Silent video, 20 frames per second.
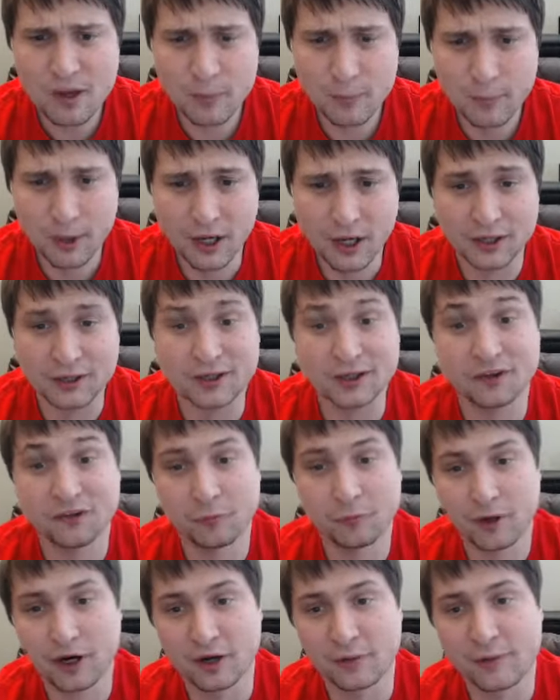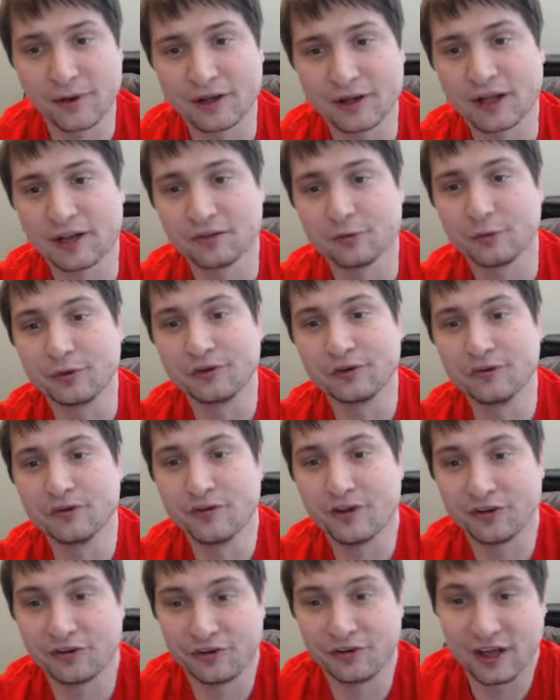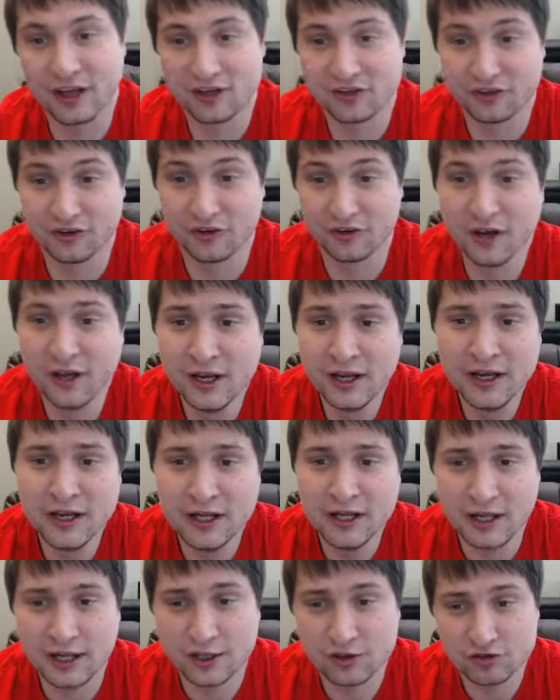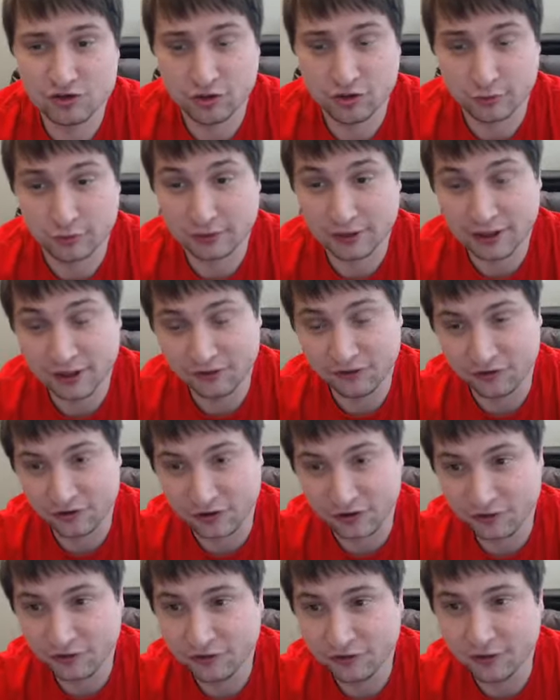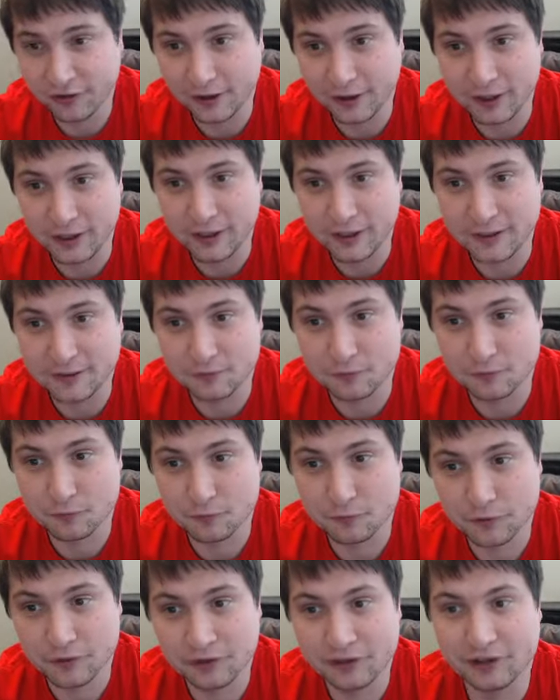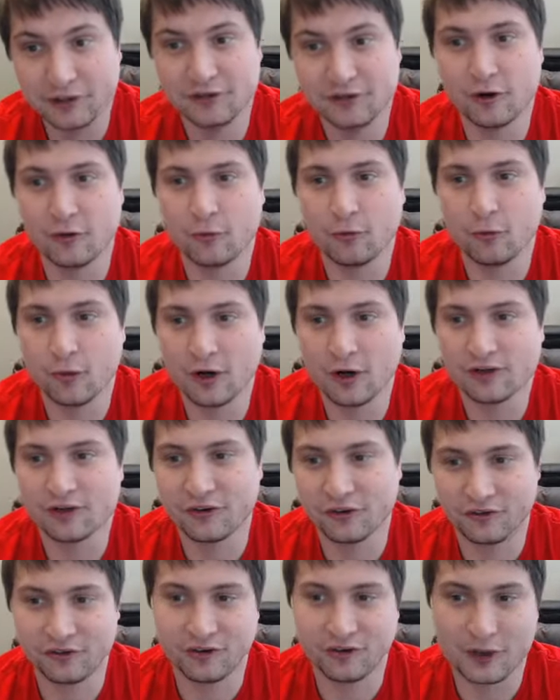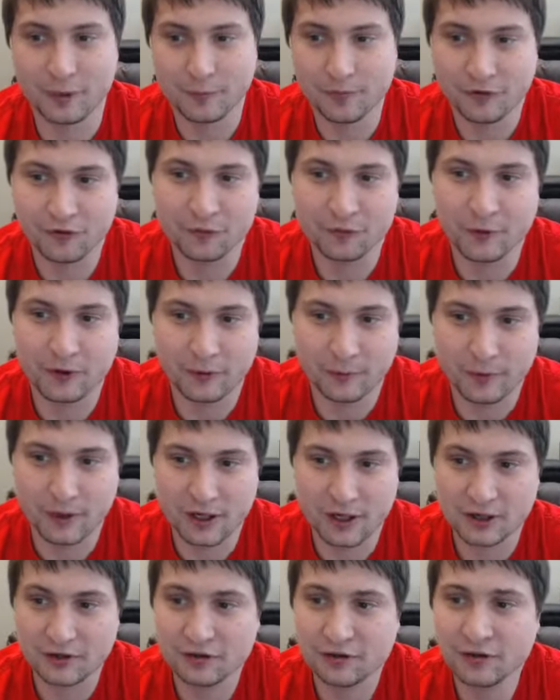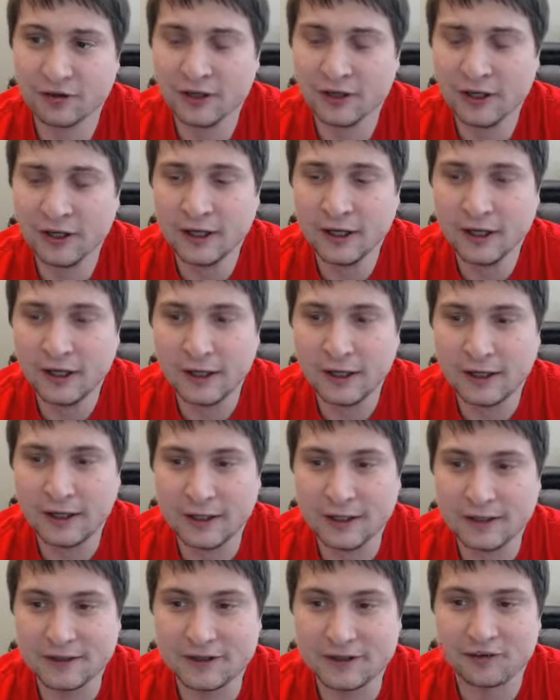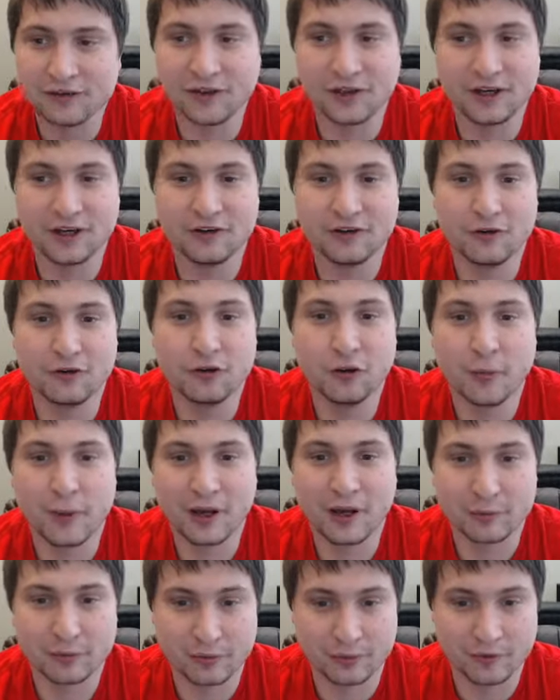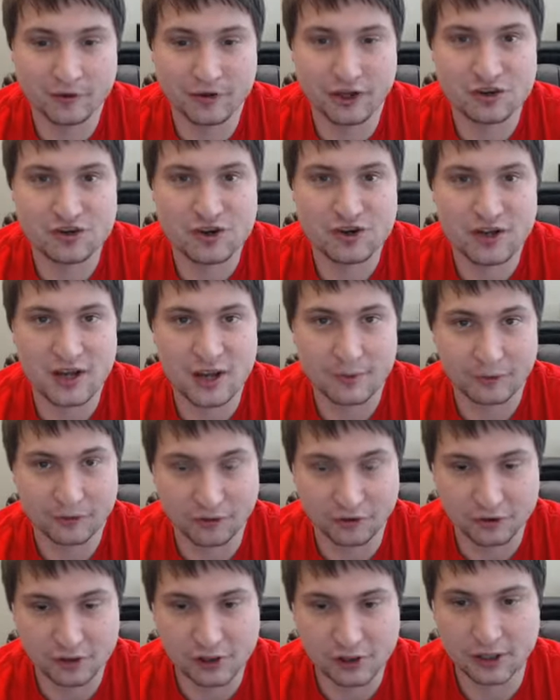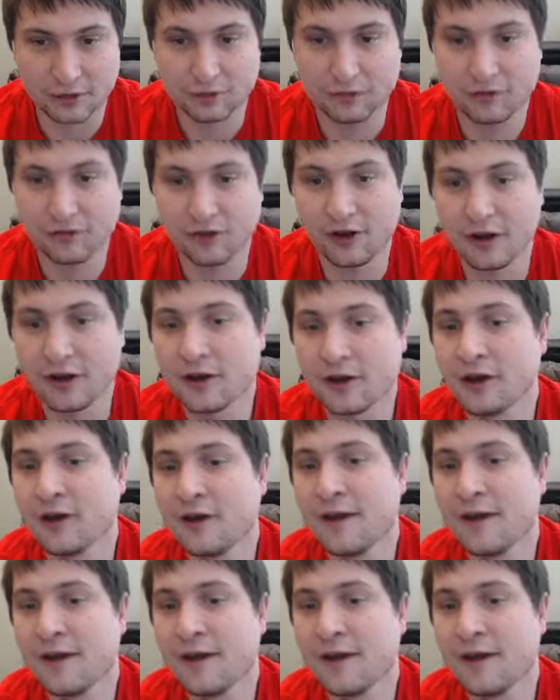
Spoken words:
But inspired by last week's investigation and general laziness, I really don't want to set up the spare box. I decided to do my implementation on the Amazon cloud instead.